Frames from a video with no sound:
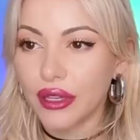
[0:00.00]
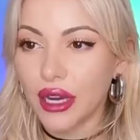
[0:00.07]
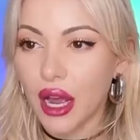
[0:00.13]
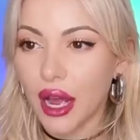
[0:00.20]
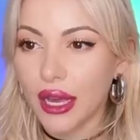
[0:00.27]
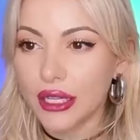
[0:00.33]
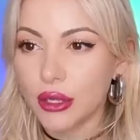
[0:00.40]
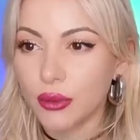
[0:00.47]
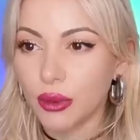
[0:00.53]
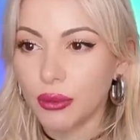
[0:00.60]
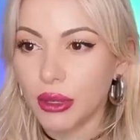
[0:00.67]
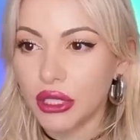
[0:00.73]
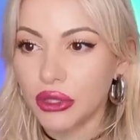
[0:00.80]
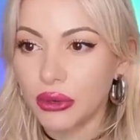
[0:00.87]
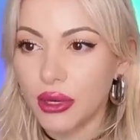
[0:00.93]
the guys will
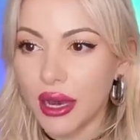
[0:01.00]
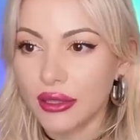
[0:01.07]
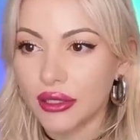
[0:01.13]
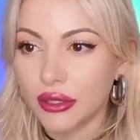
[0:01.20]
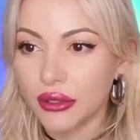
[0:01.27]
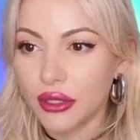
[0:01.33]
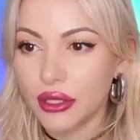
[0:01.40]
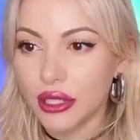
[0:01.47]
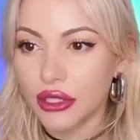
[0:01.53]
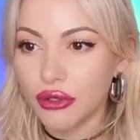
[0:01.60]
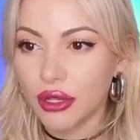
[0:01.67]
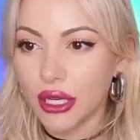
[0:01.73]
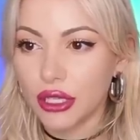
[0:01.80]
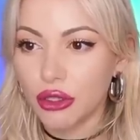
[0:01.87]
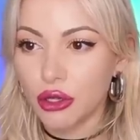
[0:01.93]
be too dazzled to see
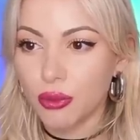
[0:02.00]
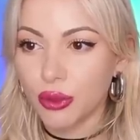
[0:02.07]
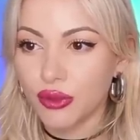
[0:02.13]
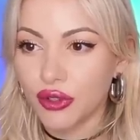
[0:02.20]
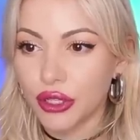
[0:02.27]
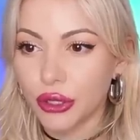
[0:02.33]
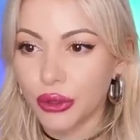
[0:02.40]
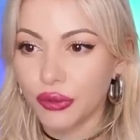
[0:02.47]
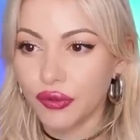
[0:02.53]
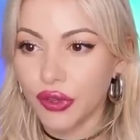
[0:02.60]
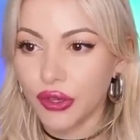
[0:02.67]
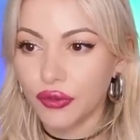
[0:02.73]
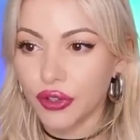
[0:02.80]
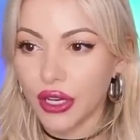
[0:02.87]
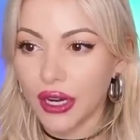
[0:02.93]
straight, trip over their own
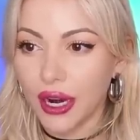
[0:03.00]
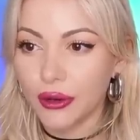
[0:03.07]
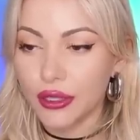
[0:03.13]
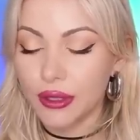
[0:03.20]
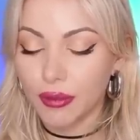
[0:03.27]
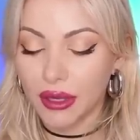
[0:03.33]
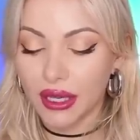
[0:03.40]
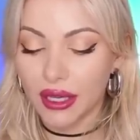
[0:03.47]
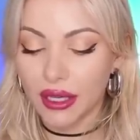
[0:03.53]
feet, forget how to to speak